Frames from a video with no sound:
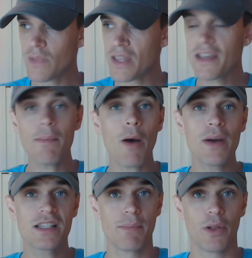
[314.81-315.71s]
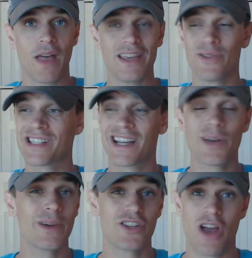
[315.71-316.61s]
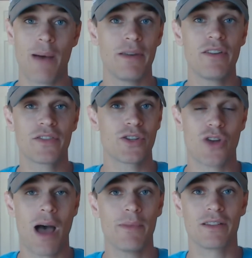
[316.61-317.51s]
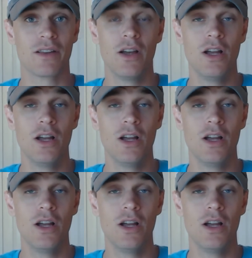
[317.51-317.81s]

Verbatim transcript: Think about ways to build that. You know, sticking with a job, even if it's a job that's